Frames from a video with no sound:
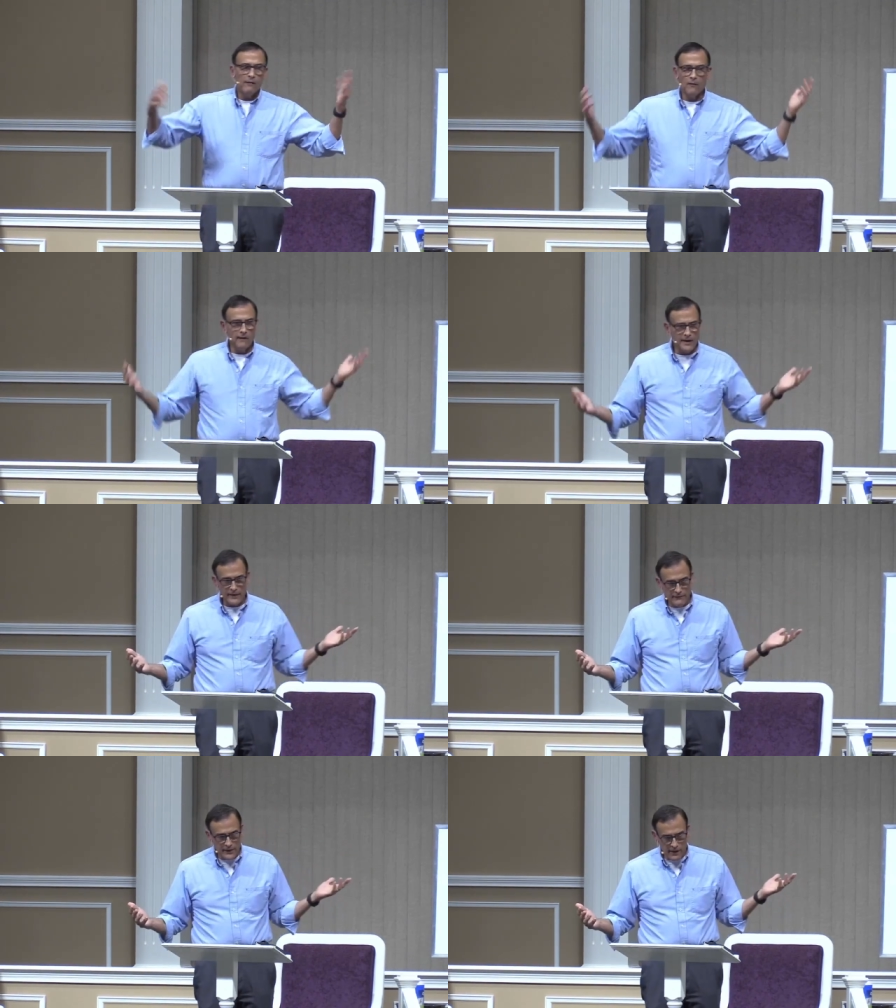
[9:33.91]
or
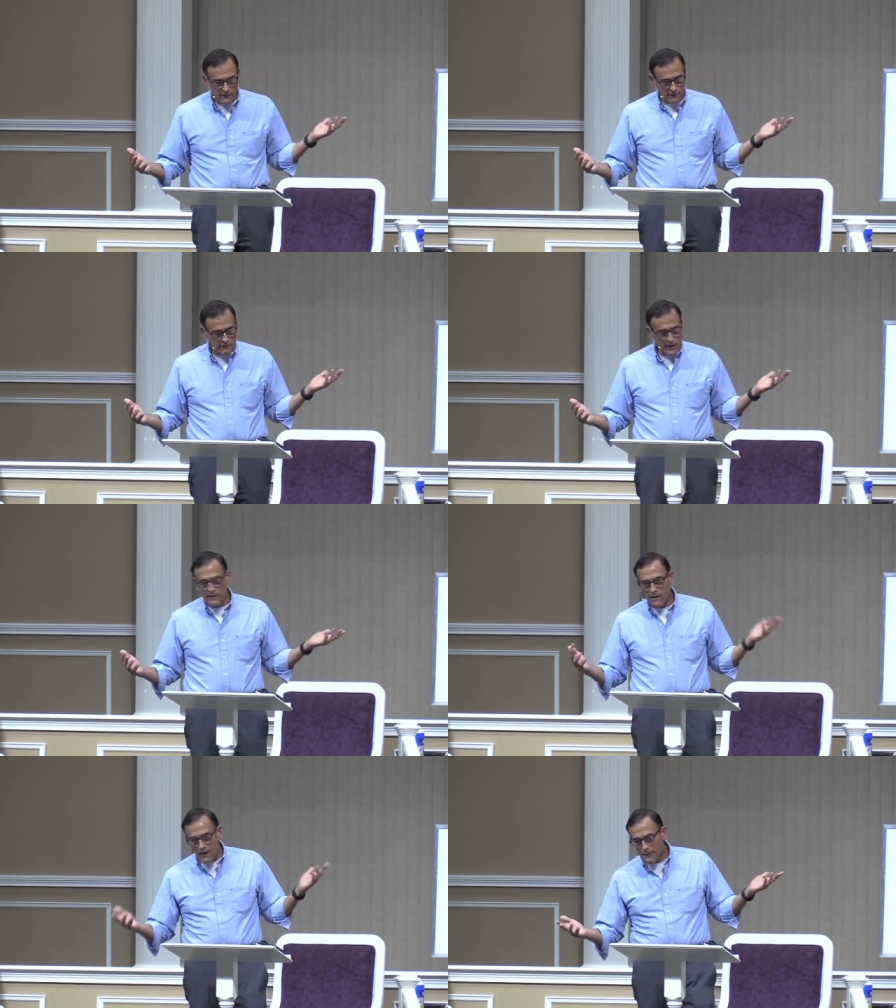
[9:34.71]
any of the other
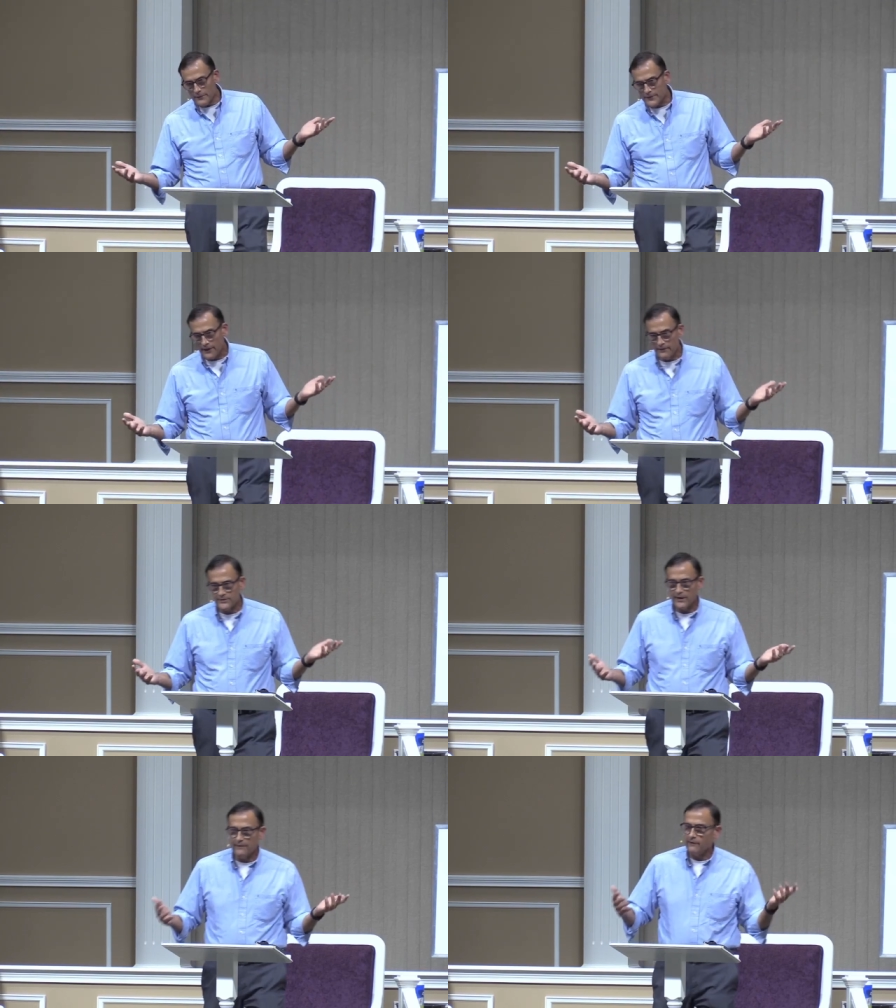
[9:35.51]
great
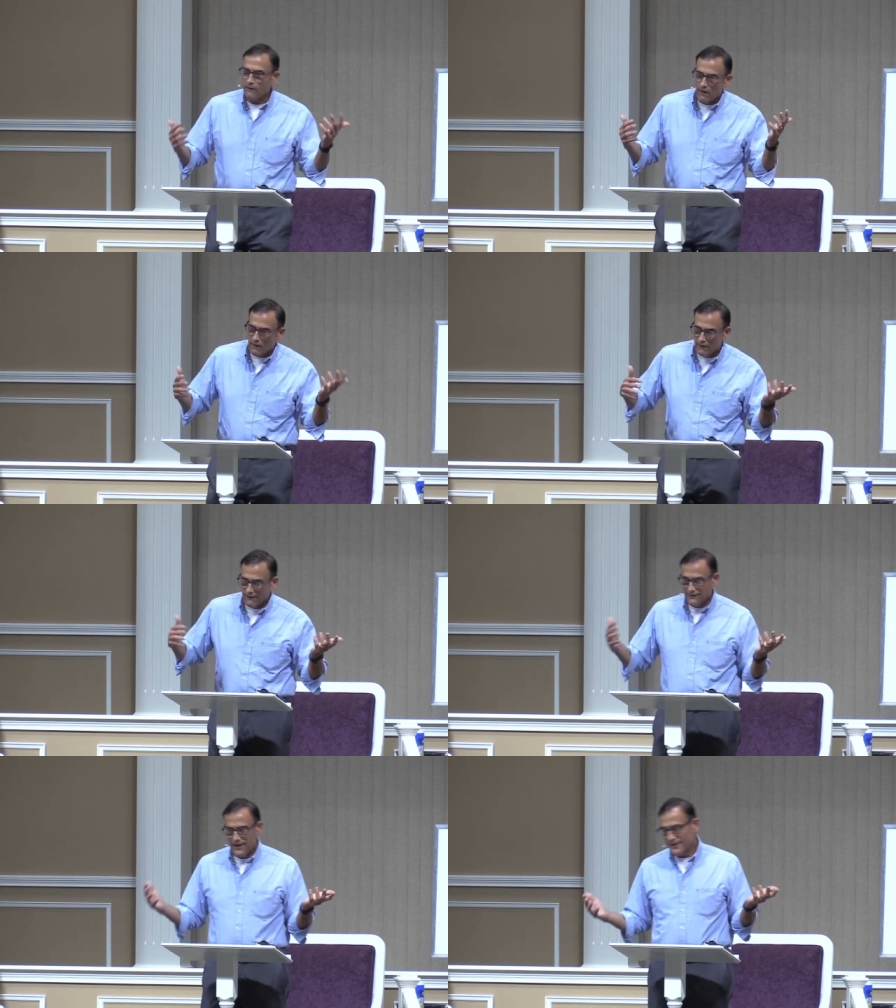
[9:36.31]
commentators, and there are
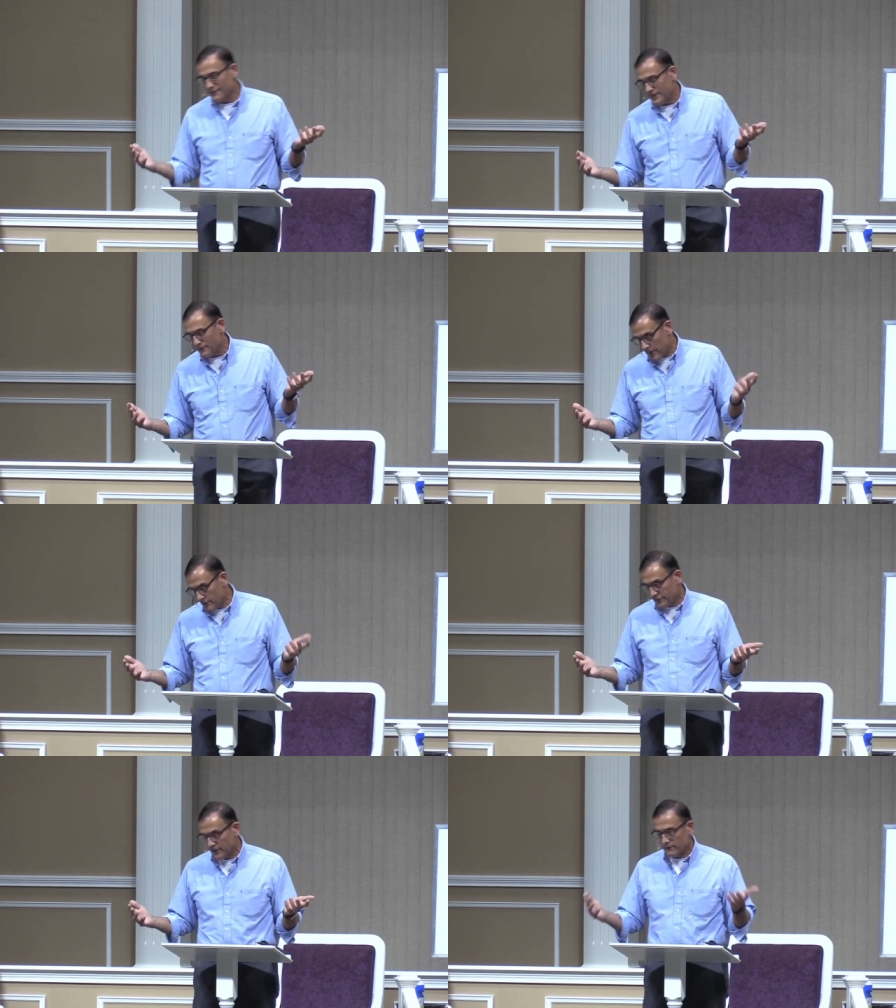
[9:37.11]
a lot of them
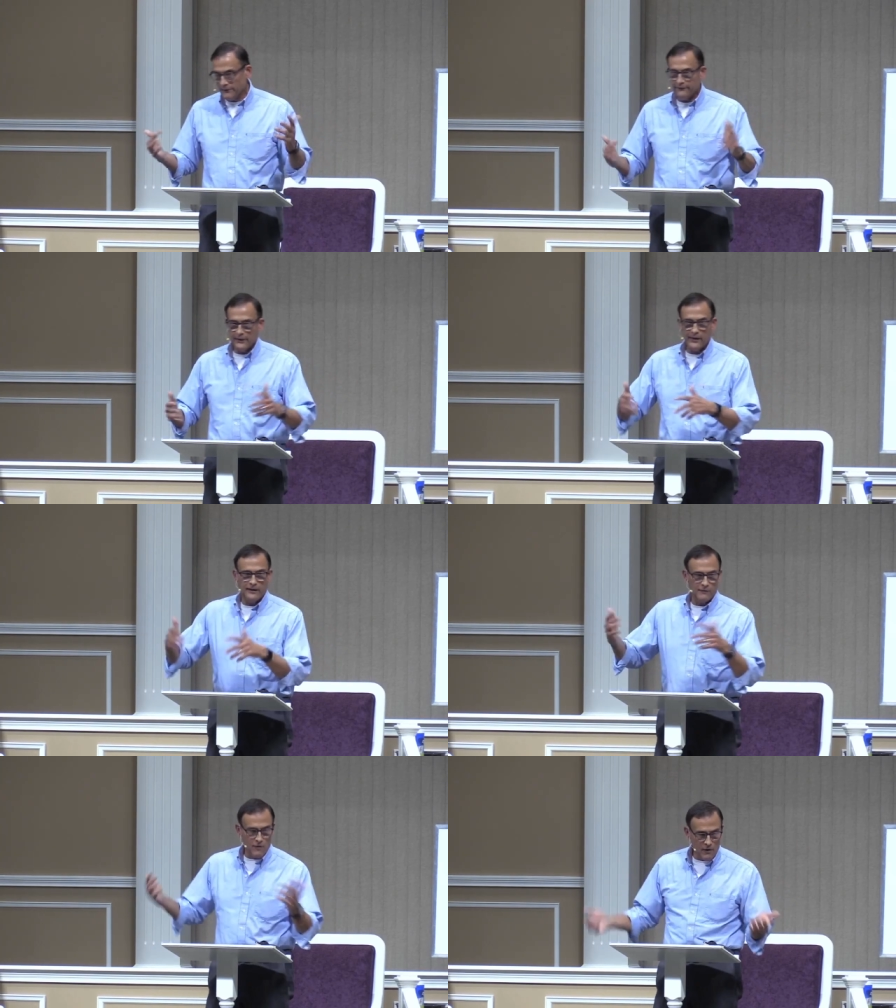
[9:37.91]
out there, living
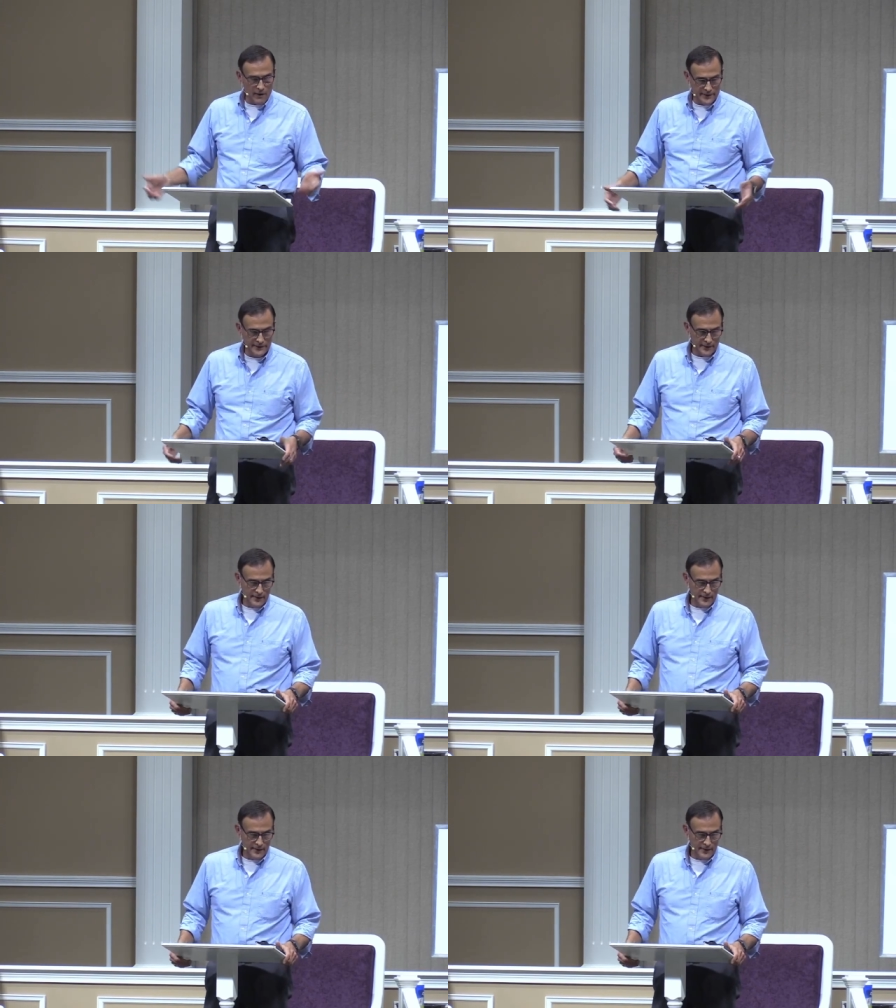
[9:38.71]
and gone,